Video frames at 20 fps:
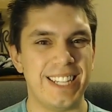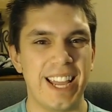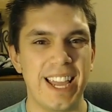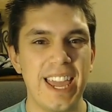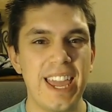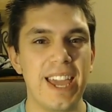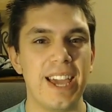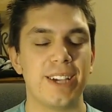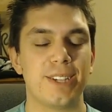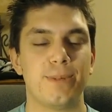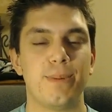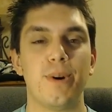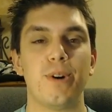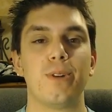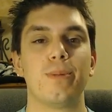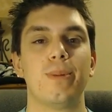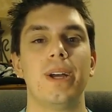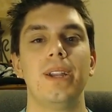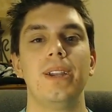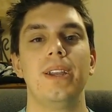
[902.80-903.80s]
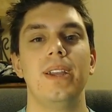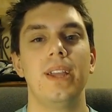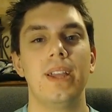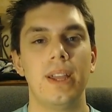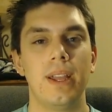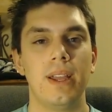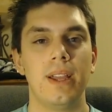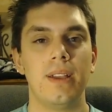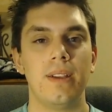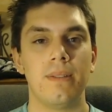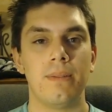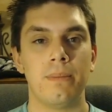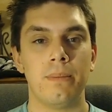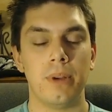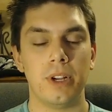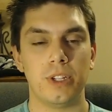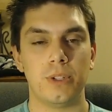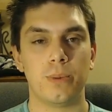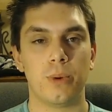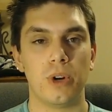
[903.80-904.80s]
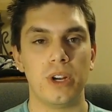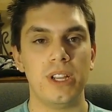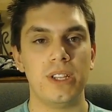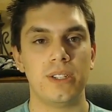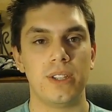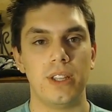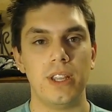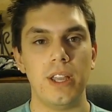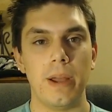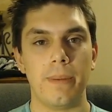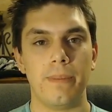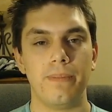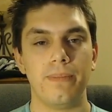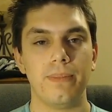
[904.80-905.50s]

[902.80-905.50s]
EX Pokemon much more easily,